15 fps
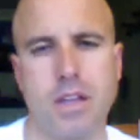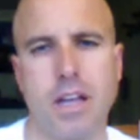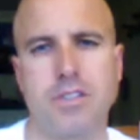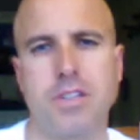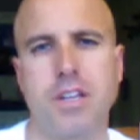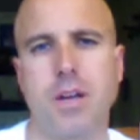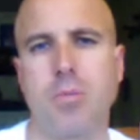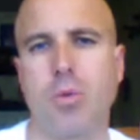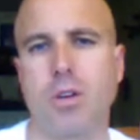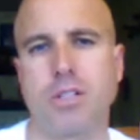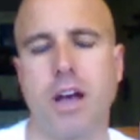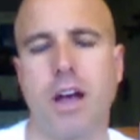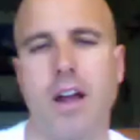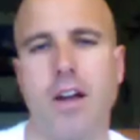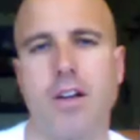as you get more
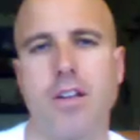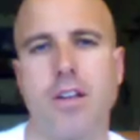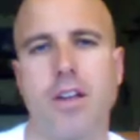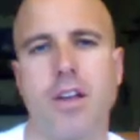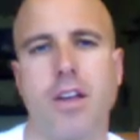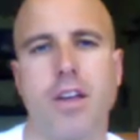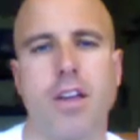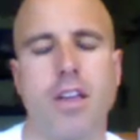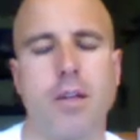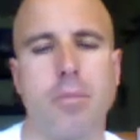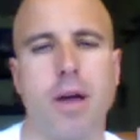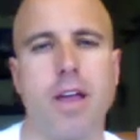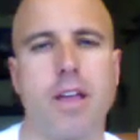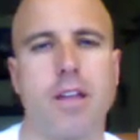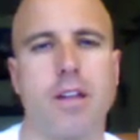tired, you
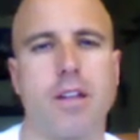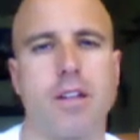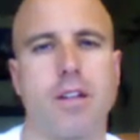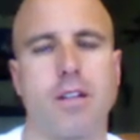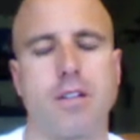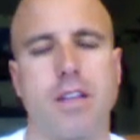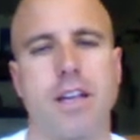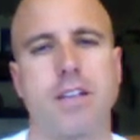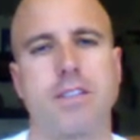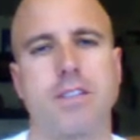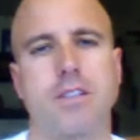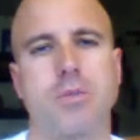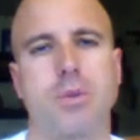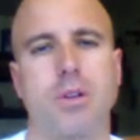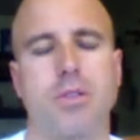might get a little
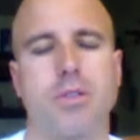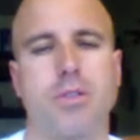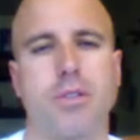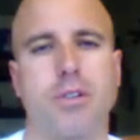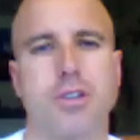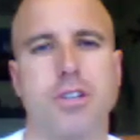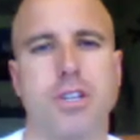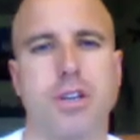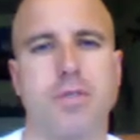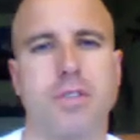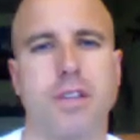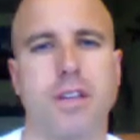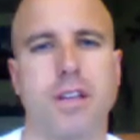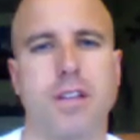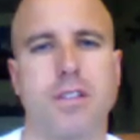lazy with your
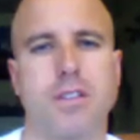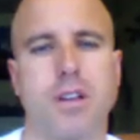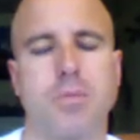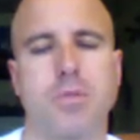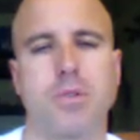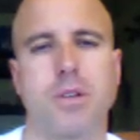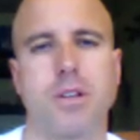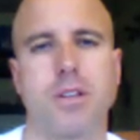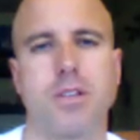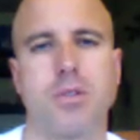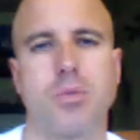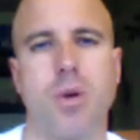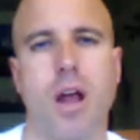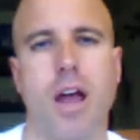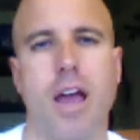shifting, and subsequently
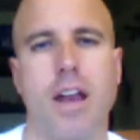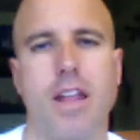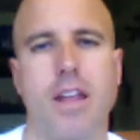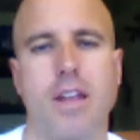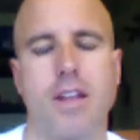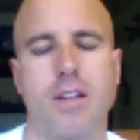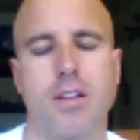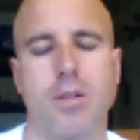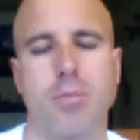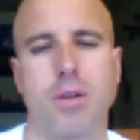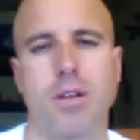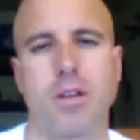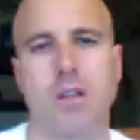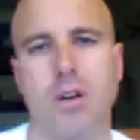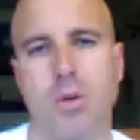you ride in a little
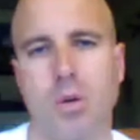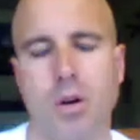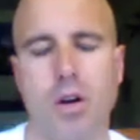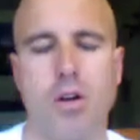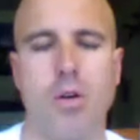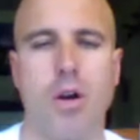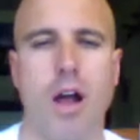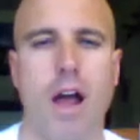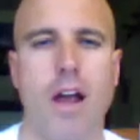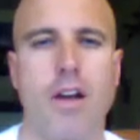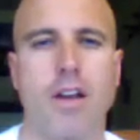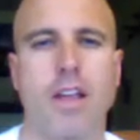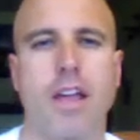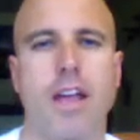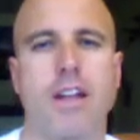bit lower or
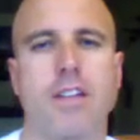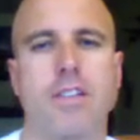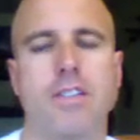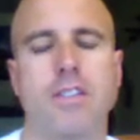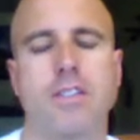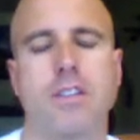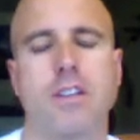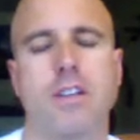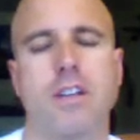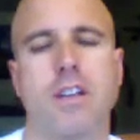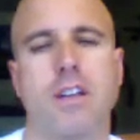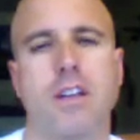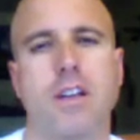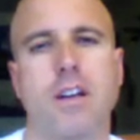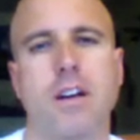higher cadence
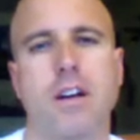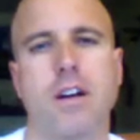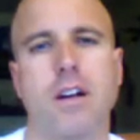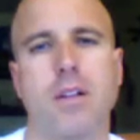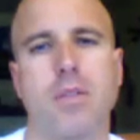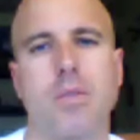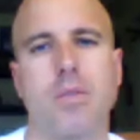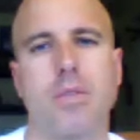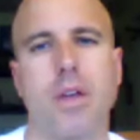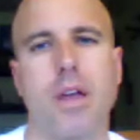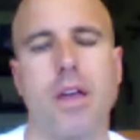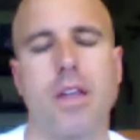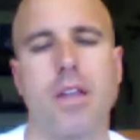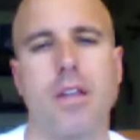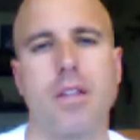
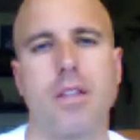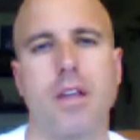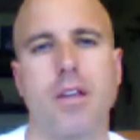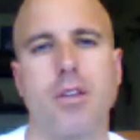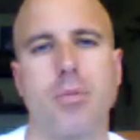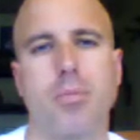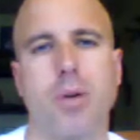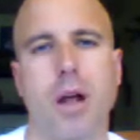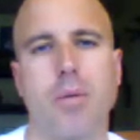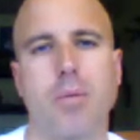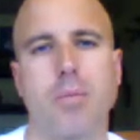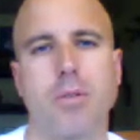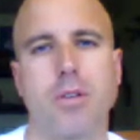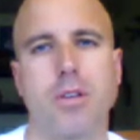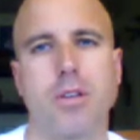than you
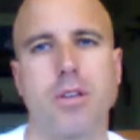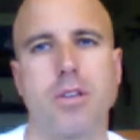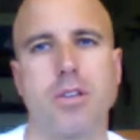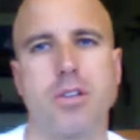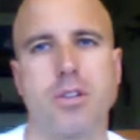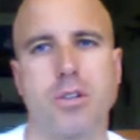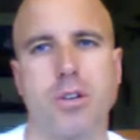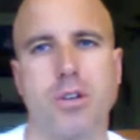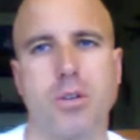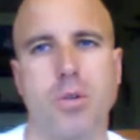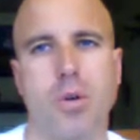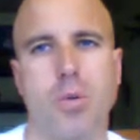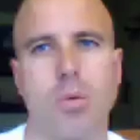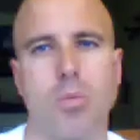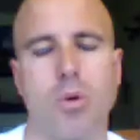probably should
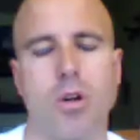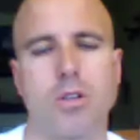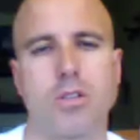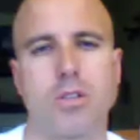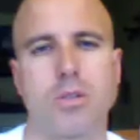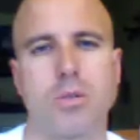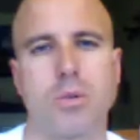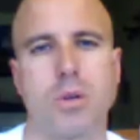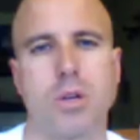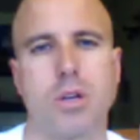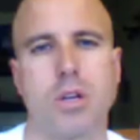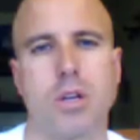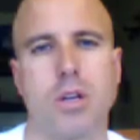or would want to,